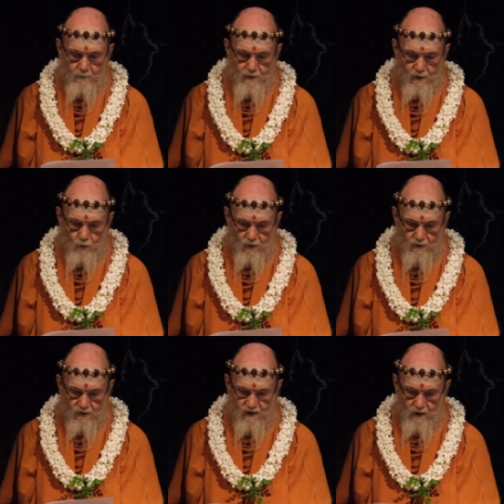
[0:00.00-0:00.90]
But I wanted
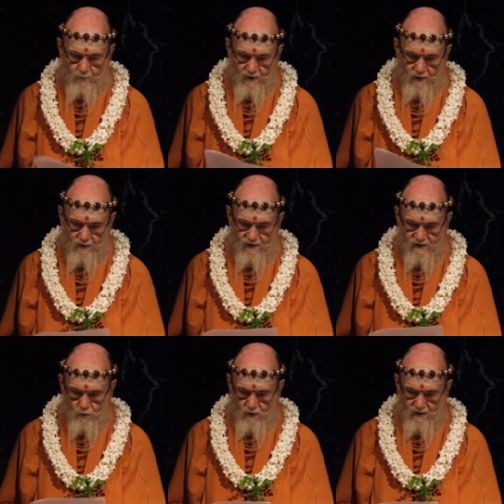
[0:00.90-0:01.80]
to comment on
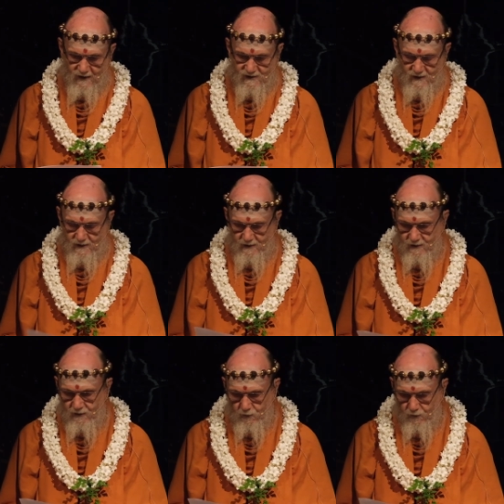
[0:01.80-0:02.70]
this one last
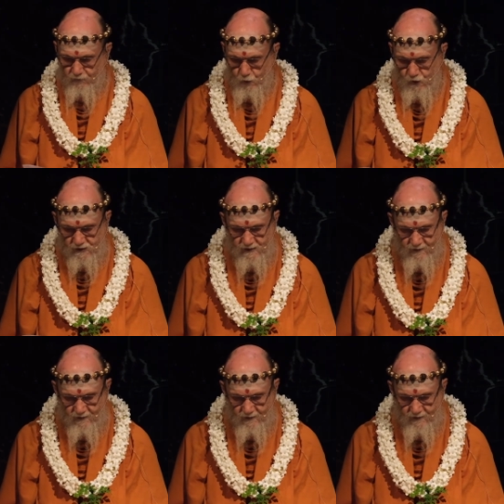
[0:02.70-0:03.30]
idea here, the fusion